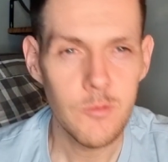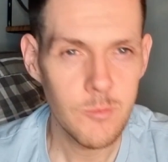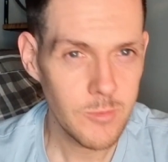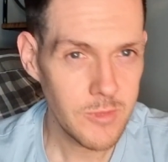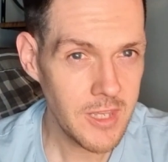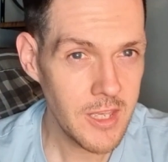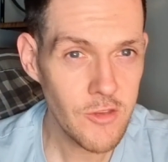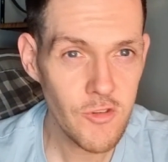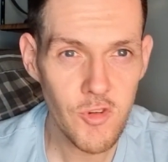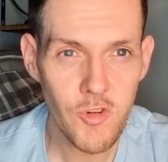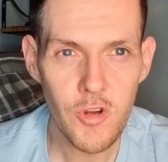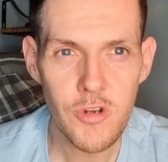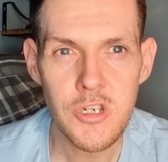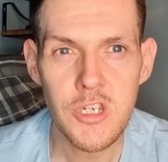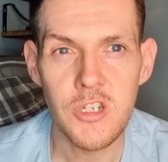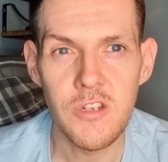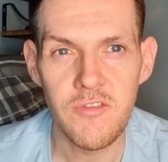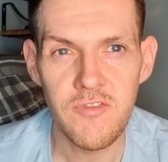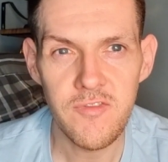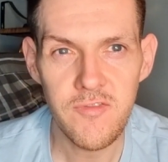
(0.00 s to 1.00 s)

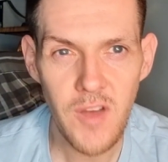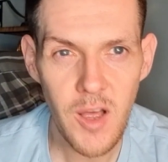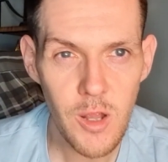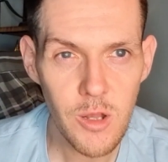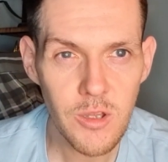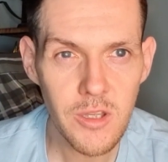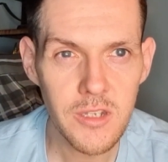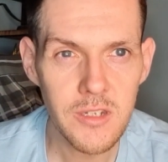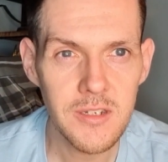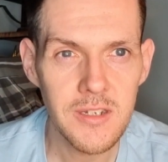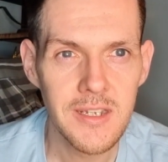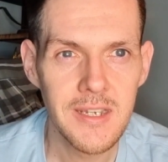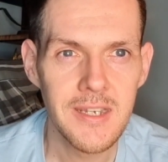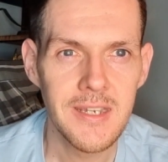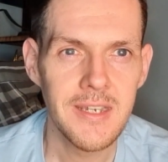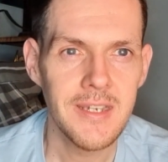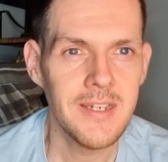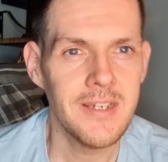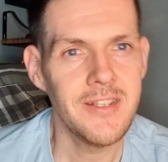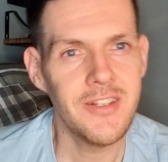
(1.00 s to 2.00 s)
introduction of Falcon,
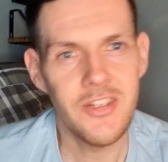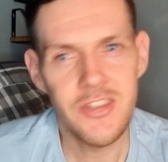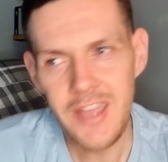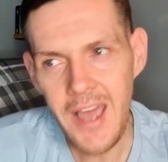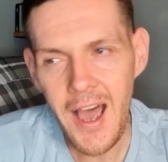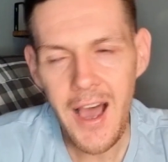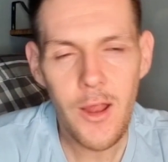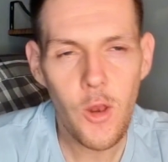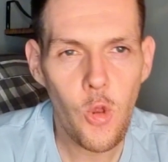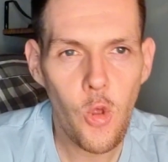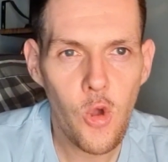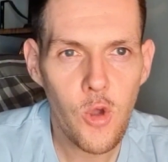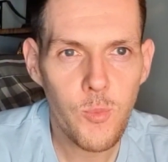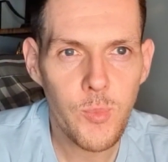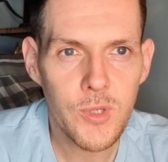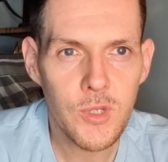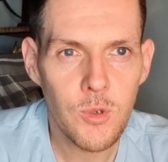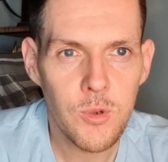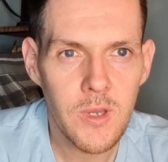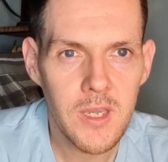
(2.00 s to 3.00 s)
the dialogue
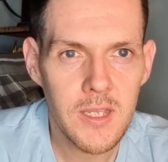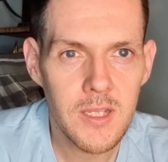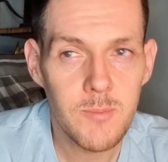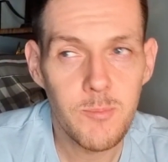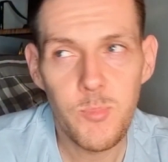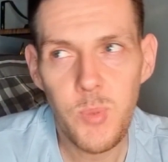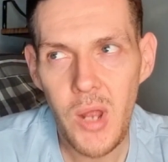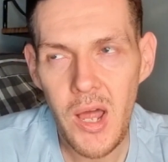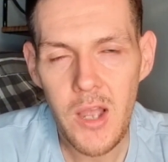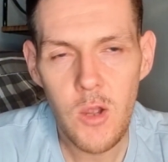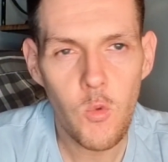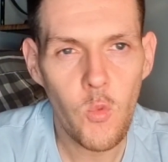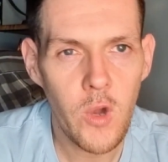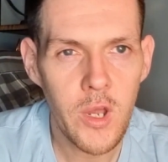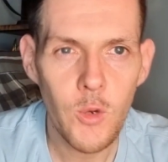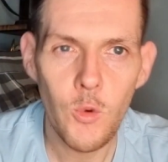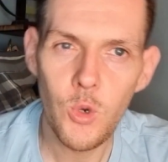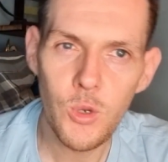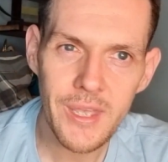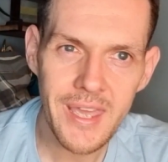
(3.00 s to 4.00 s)
between Black
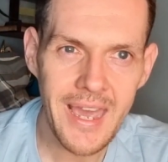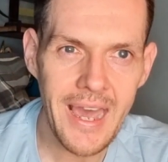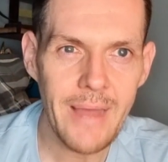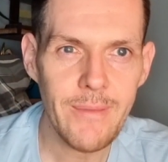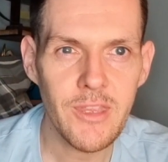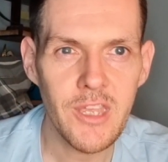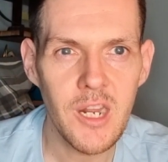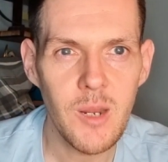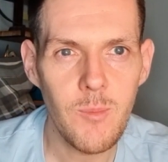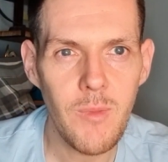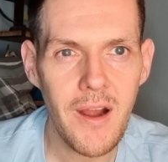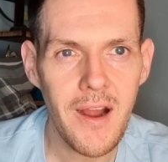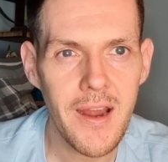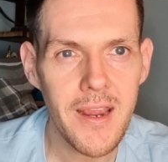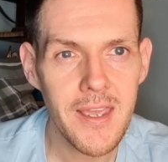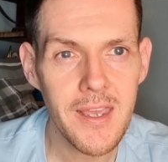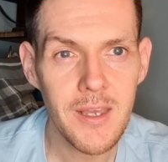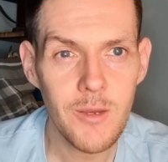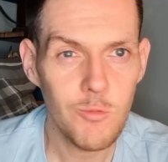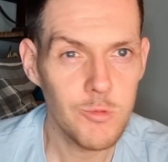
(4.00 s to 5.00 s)
Widow and Captain
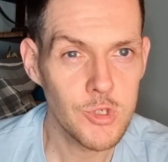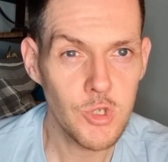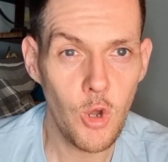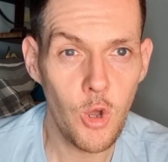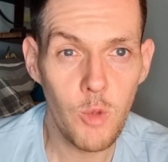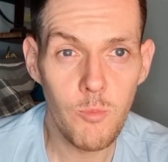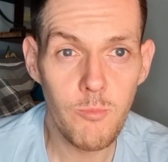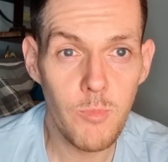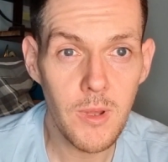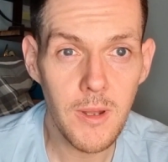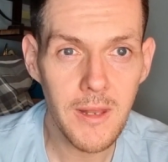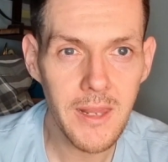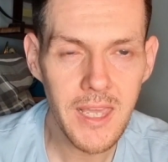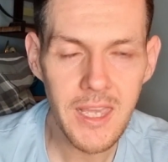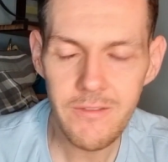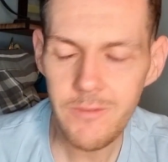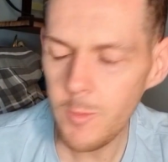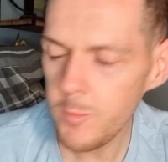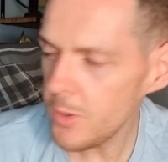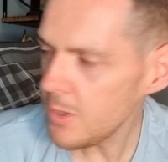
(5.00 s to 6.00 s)
America was
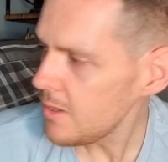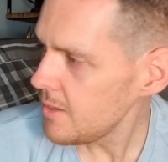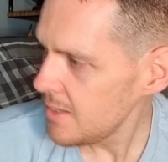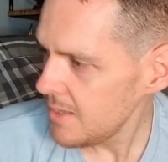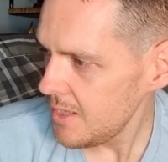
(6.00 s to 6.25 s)
unbelievable.